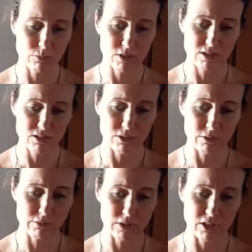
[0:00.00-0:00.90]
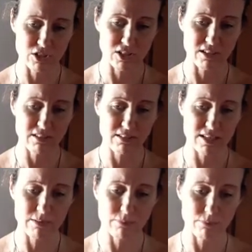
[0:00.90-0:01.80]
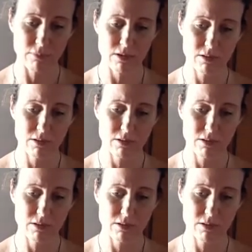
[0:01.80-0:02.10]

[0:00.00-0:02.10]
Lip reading: What is the overarching theme?